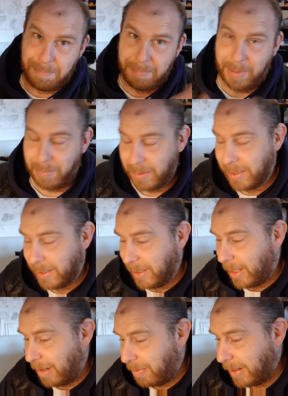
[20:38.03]
But
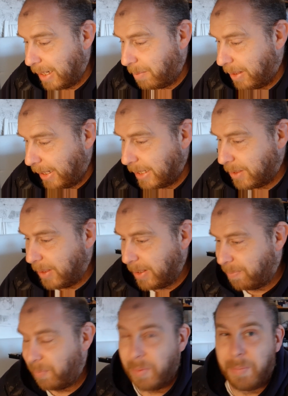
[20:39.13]
I find out when I get to it,
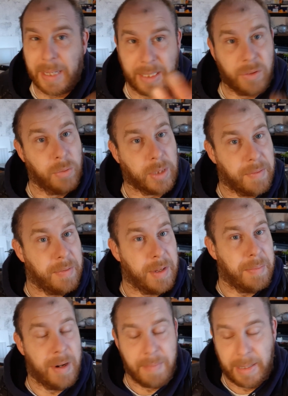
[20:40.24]
but that's also from the
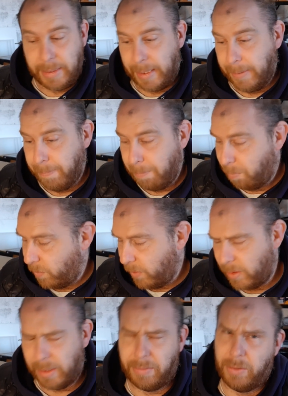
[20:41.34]
Imperial magazine,
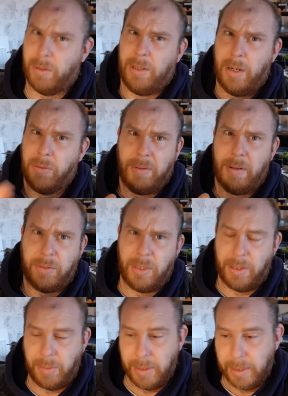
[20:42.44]
because I've still got loads of those to do.